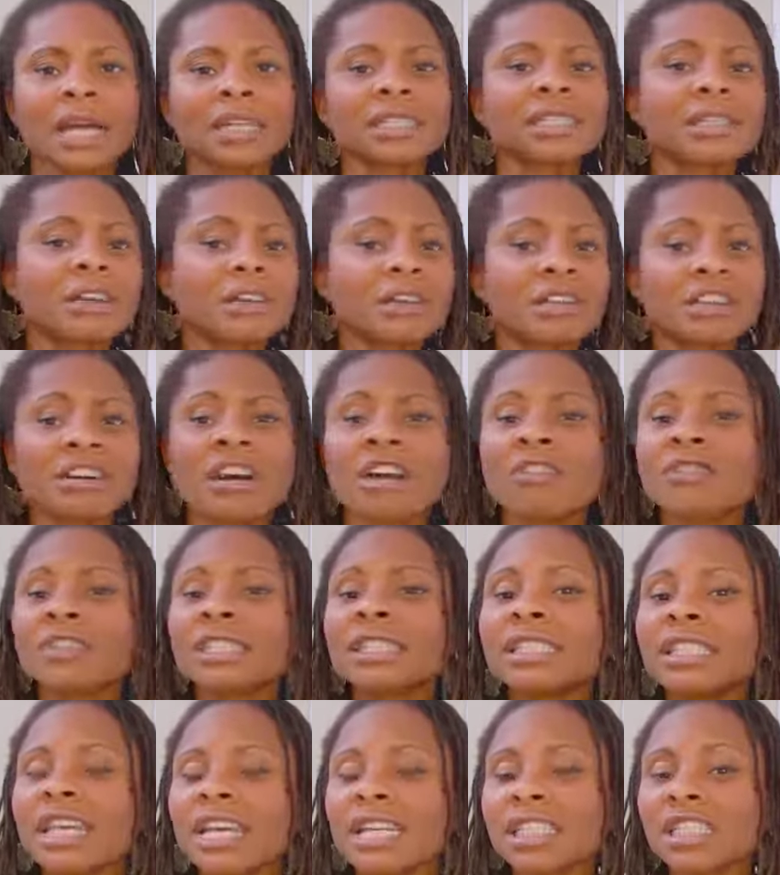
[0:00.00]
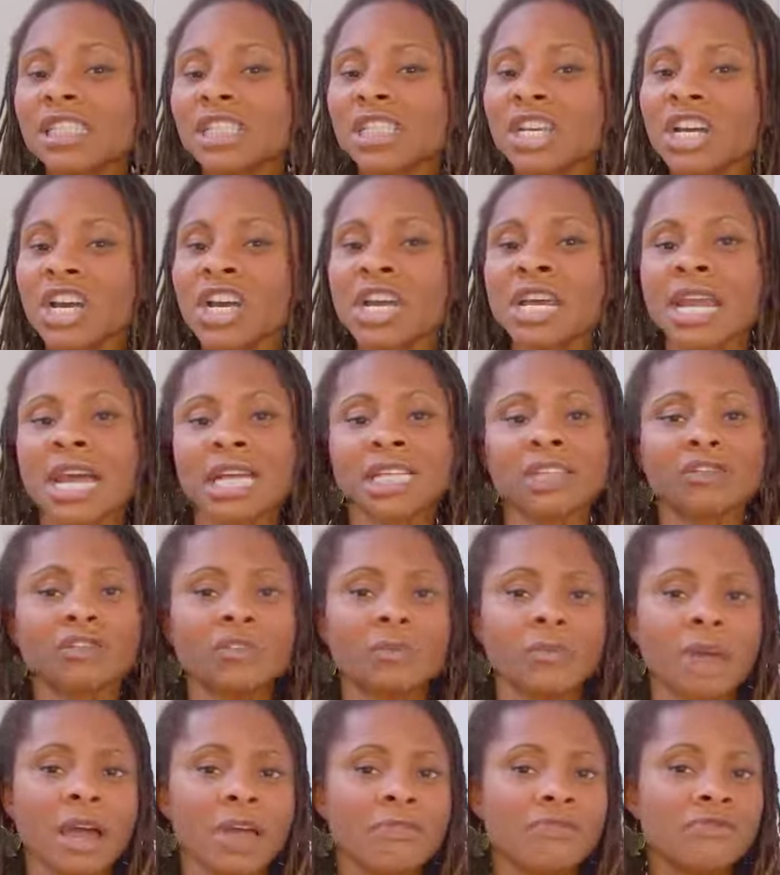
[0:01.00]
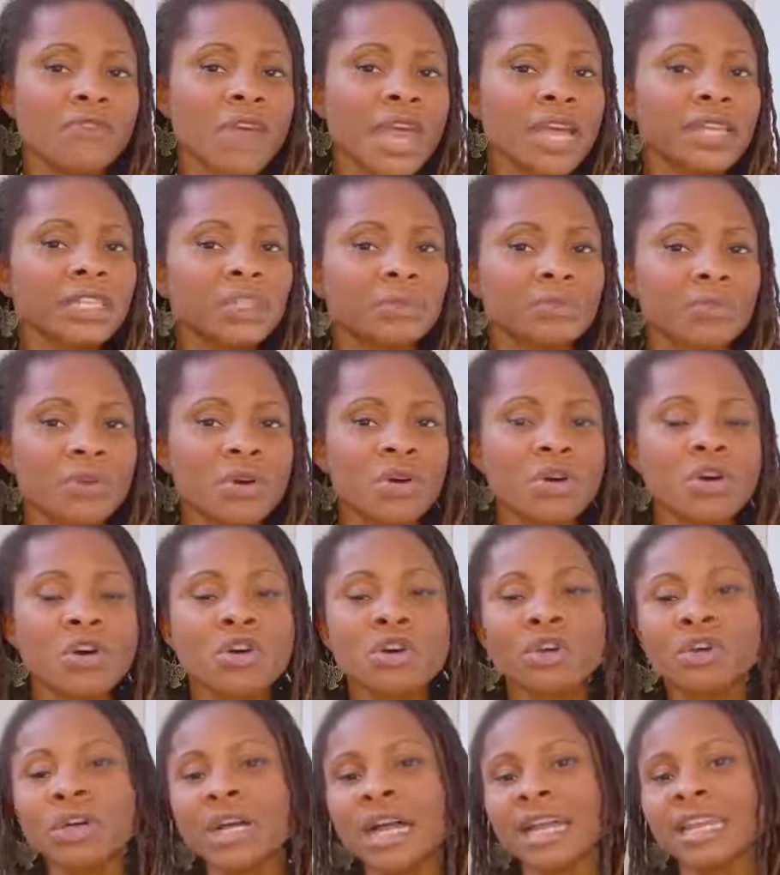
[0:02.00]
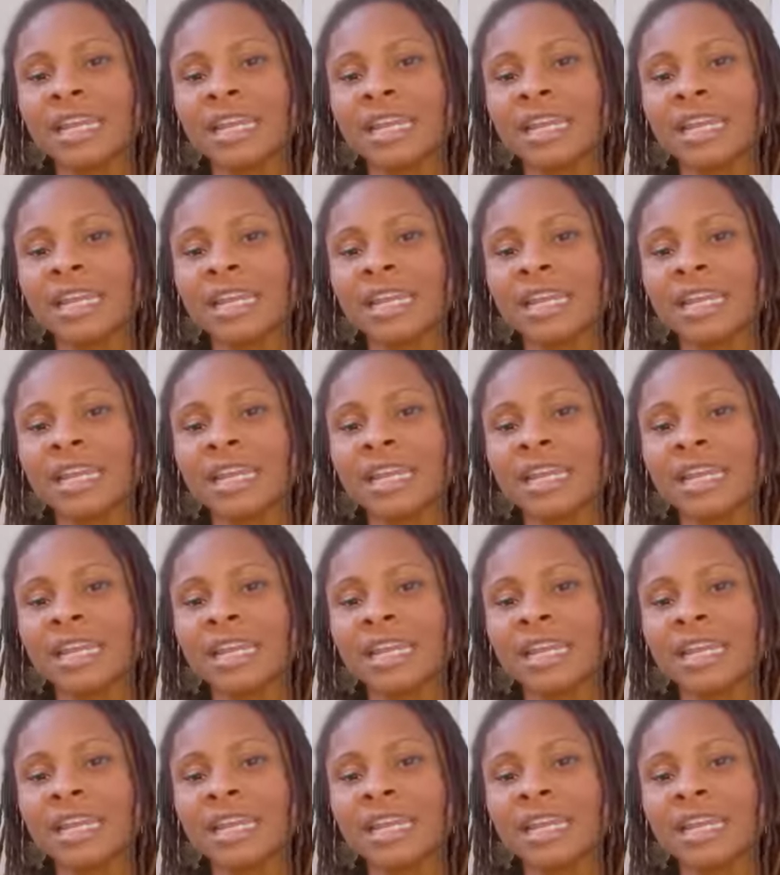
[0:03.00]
started a conversation, asked for my Facebook,